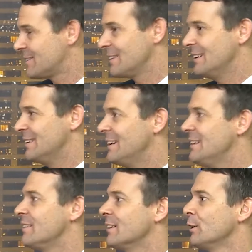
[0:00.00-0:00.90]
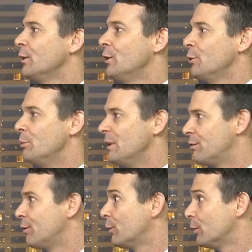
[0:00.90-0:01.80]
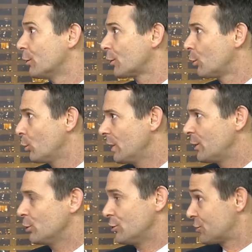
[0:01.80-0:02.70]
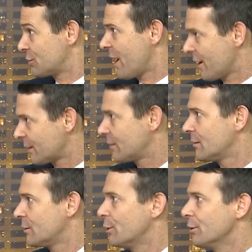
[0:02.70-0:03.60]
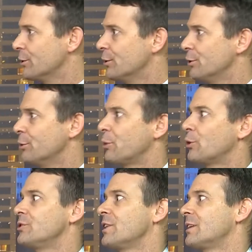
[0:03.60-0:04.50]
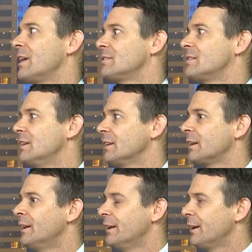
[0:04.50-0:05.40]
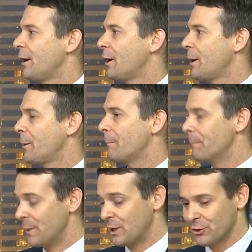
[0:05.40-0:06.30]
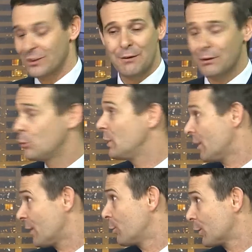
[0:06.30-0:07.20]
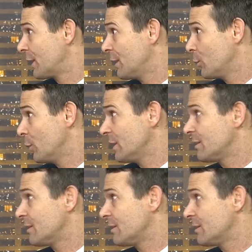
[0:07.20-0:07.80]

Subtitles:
in detail before we could start the project last year. Because given we are working with